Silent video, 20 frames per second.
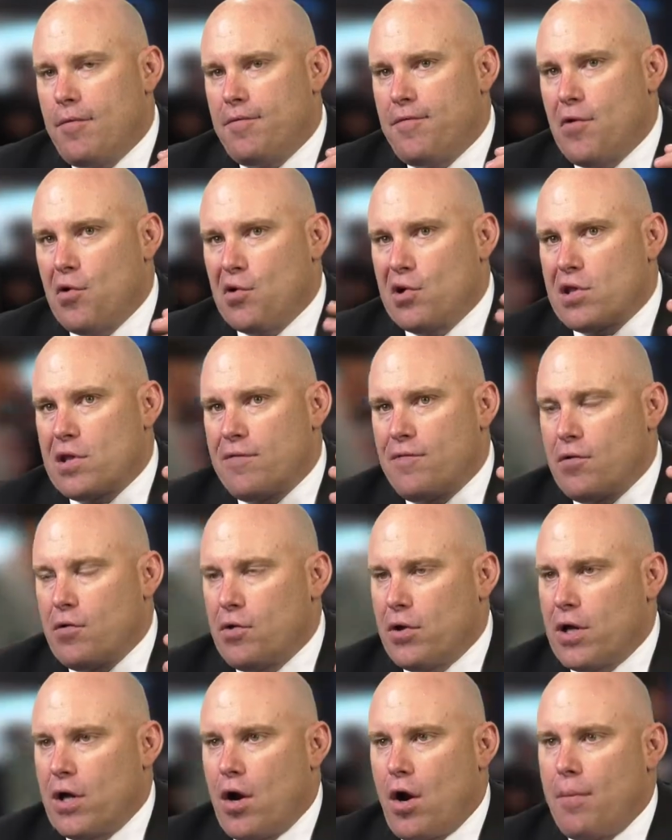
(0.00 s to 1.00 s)
focus, if you
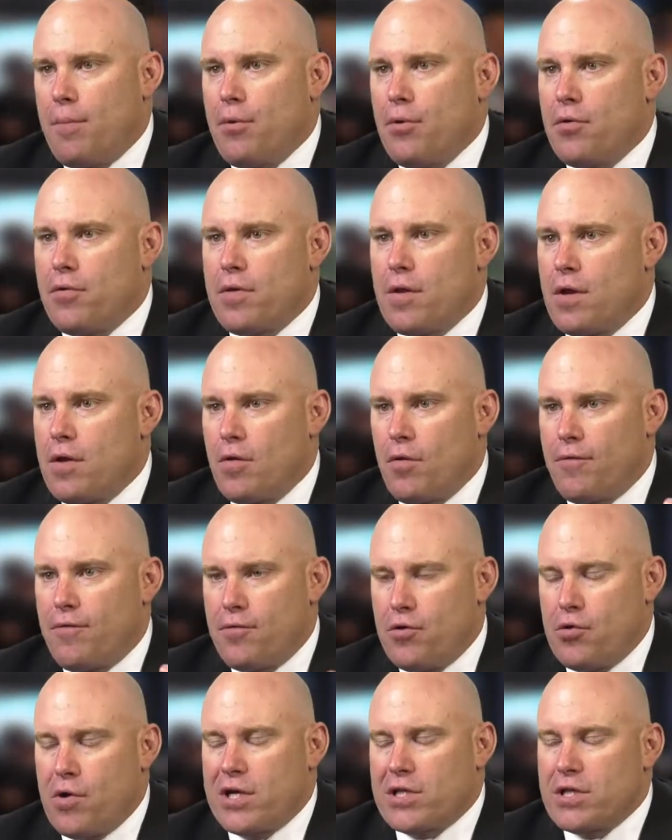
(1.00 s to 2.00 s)
look at our booths and the
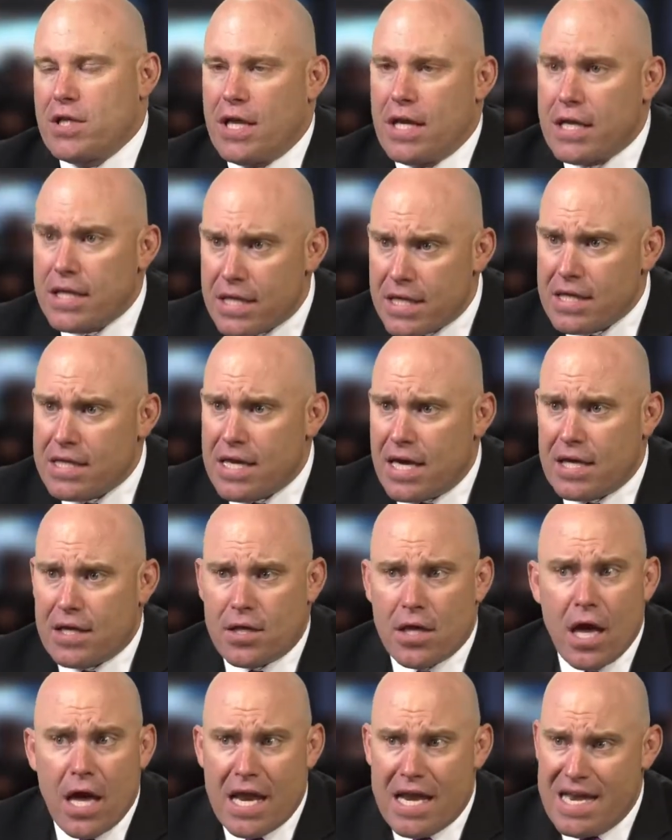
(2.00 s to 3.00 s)
direction that NEC
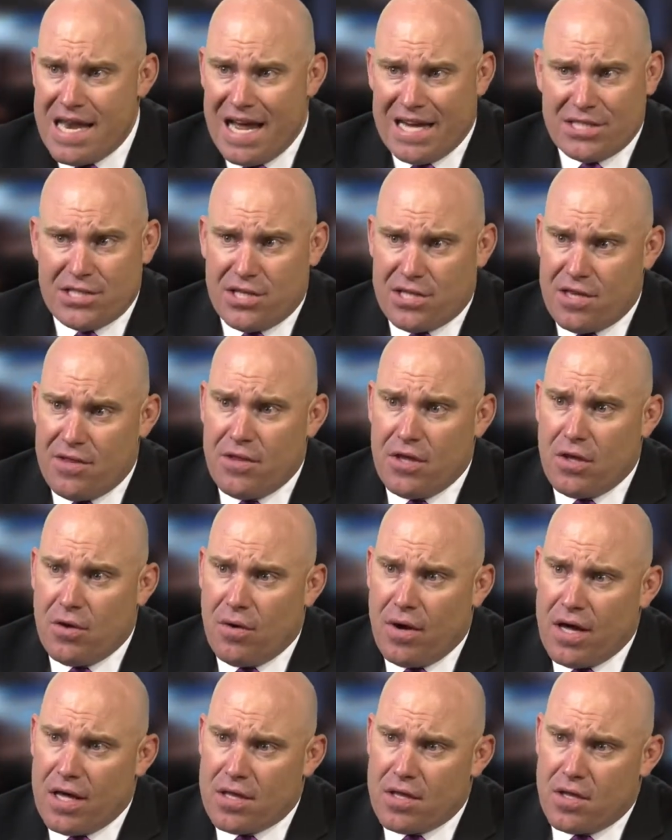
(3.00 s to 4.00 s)
takes, not just in
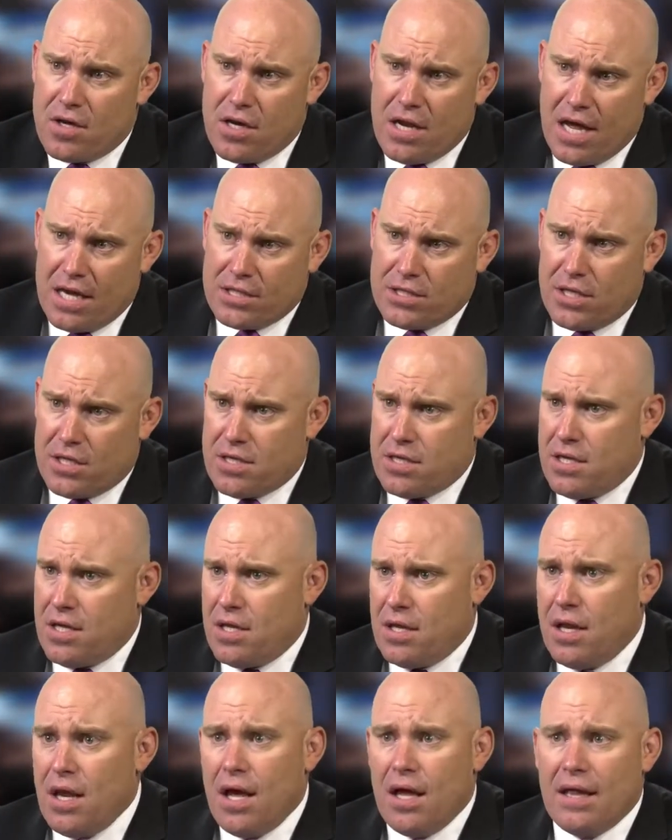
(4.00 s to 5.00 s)
the US and not just
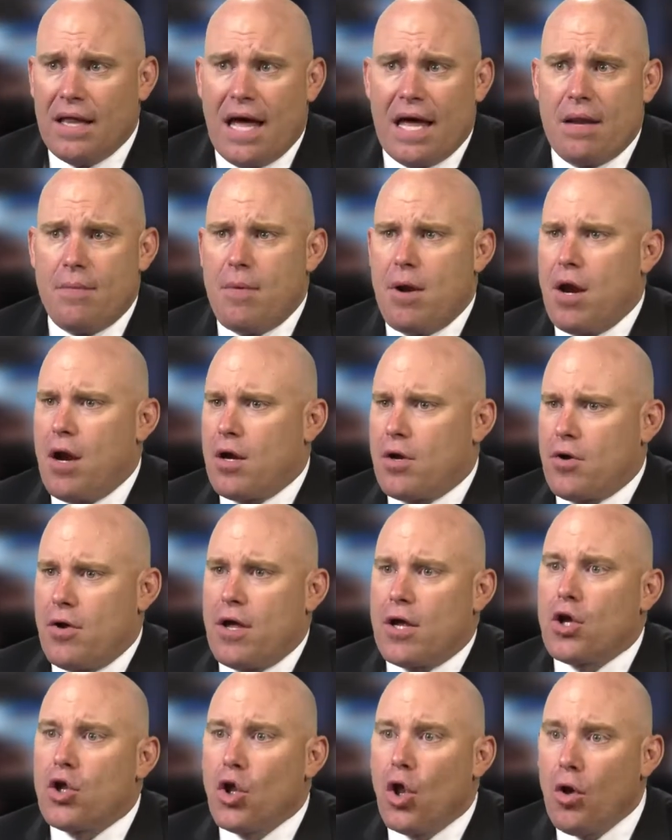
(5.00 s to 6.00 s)
in Latin
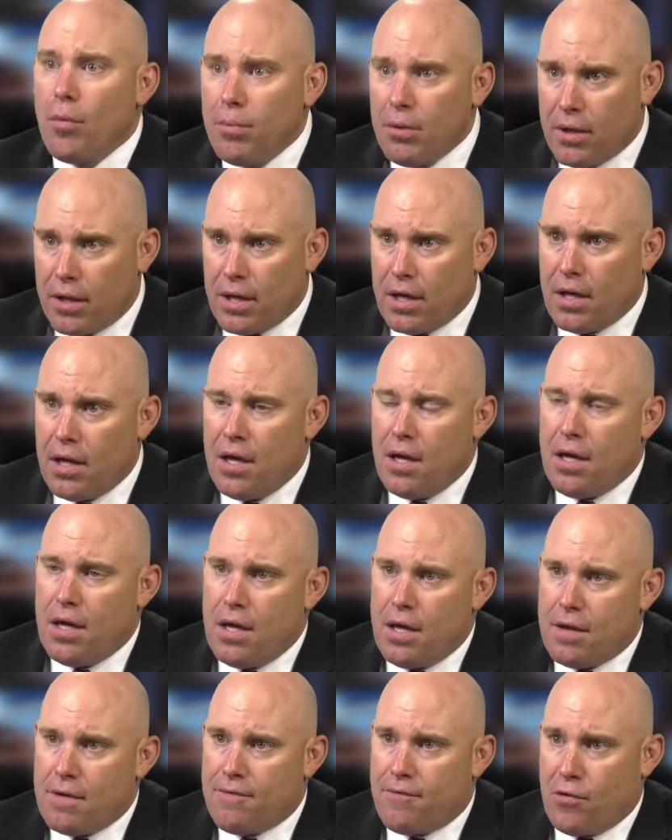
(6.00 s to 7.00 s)
America and globally,
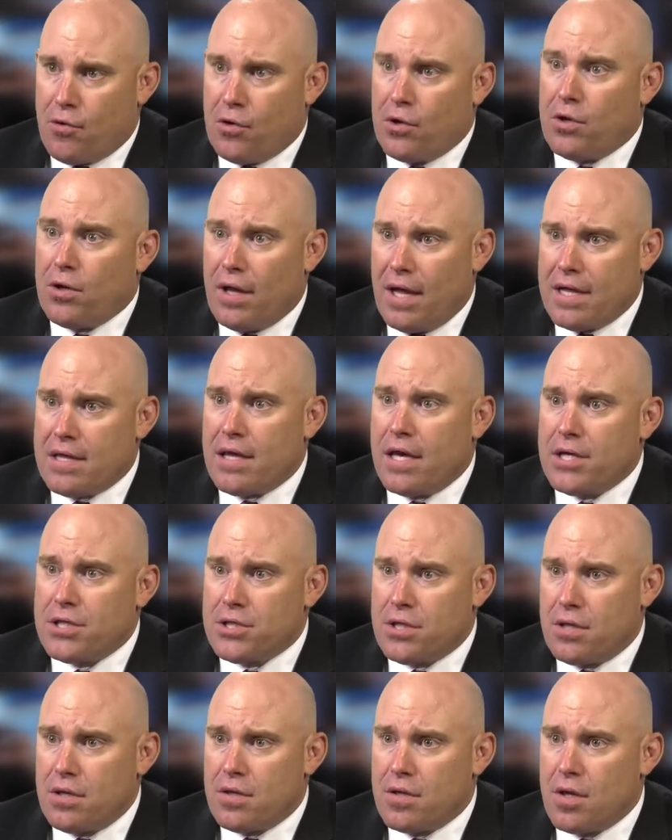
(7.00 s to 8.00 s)
is
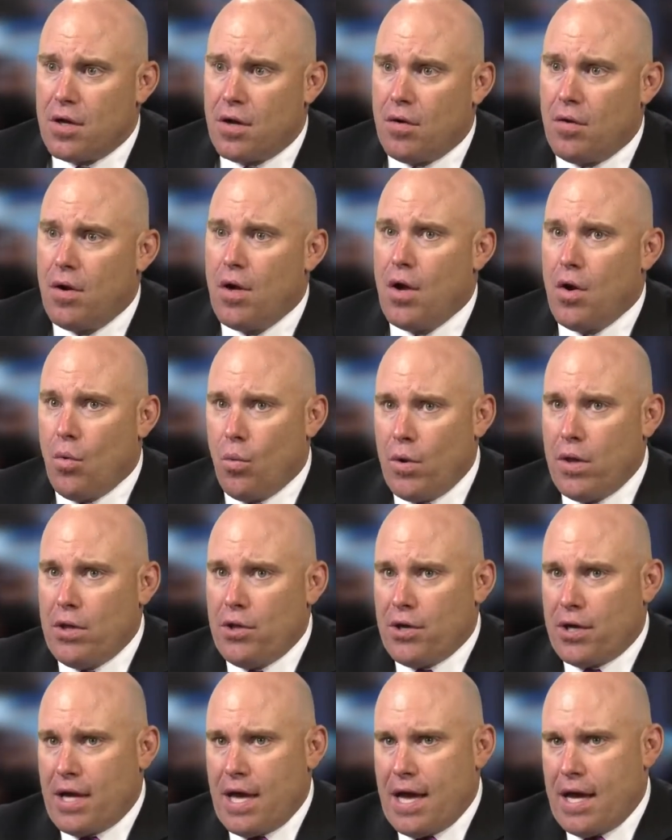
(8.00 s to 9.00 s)
verticalization. So we
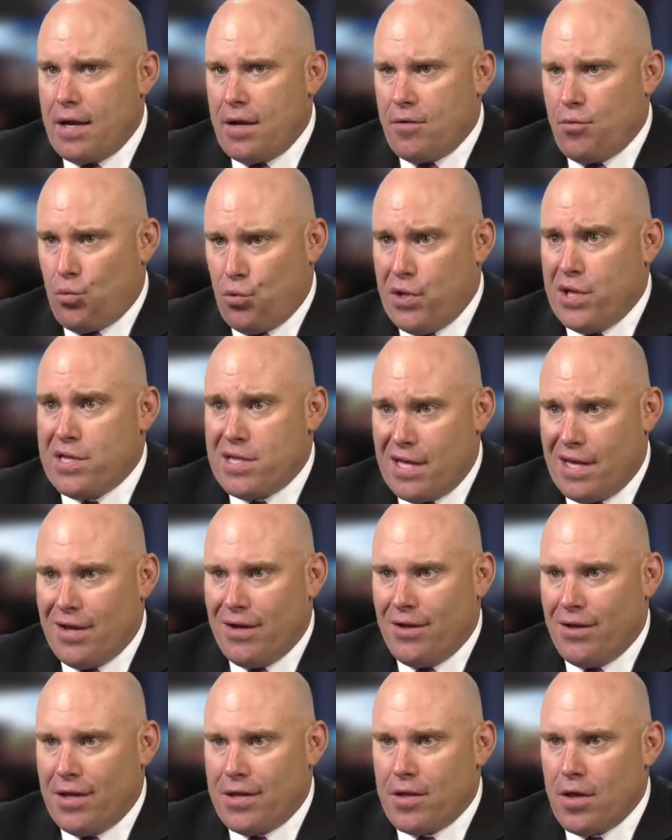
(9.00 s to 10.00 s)
look at
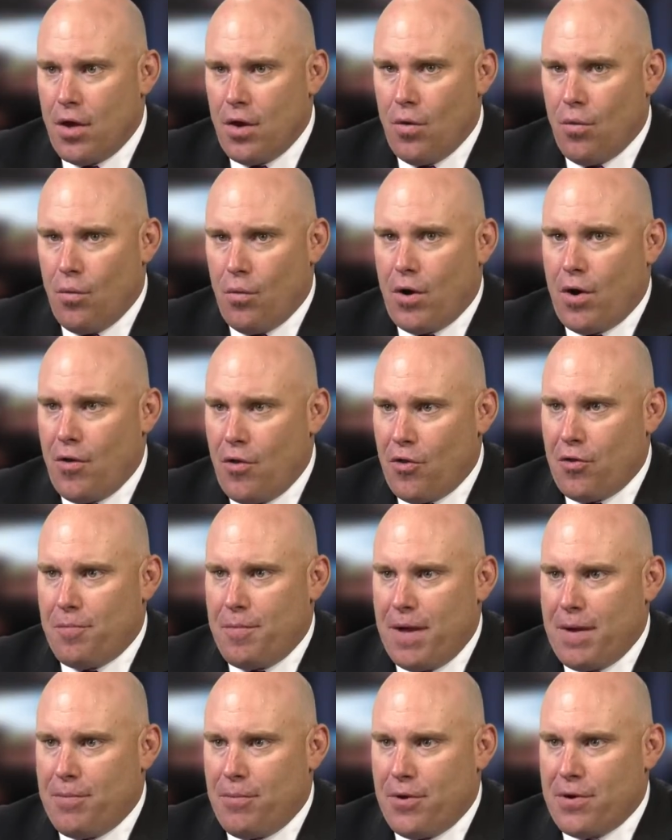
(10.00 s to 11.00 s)
retail as what are those
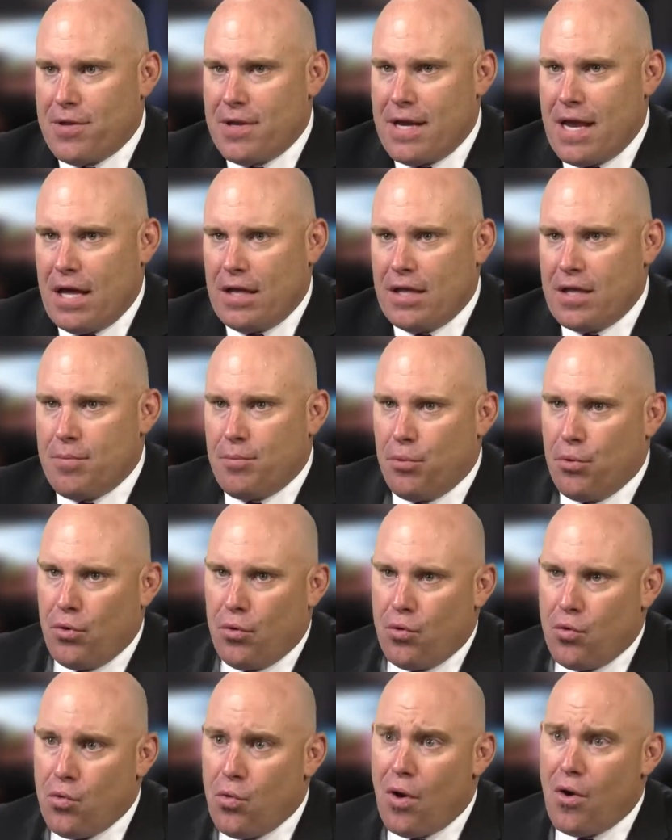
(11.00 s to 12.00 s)
pain points, and now let's
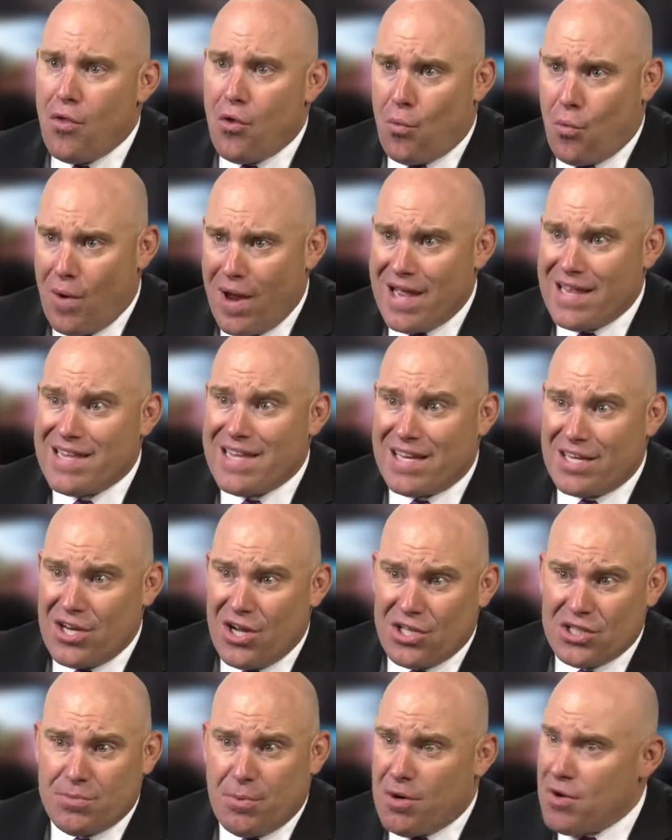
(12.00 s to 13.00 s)
pull who are the right
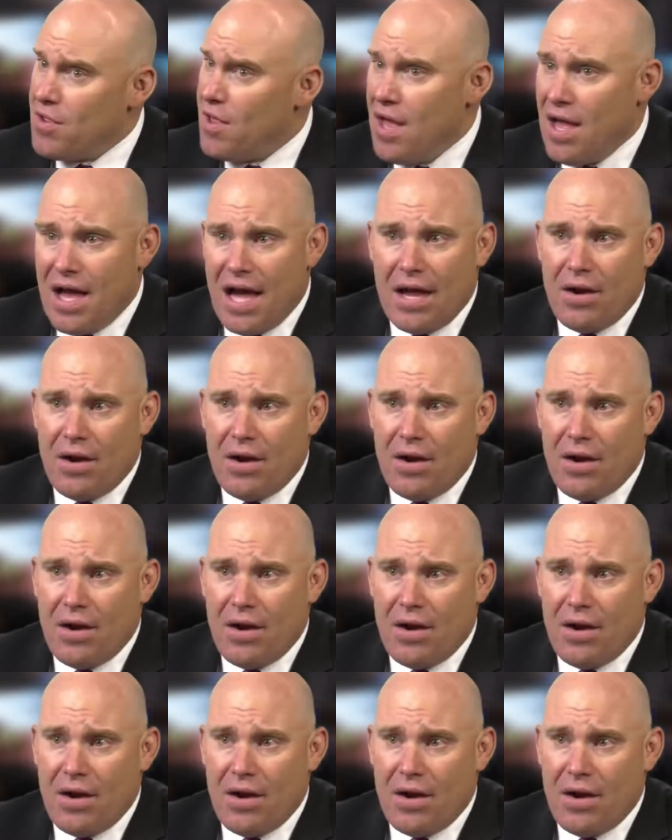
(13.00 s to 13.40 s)
technology partners.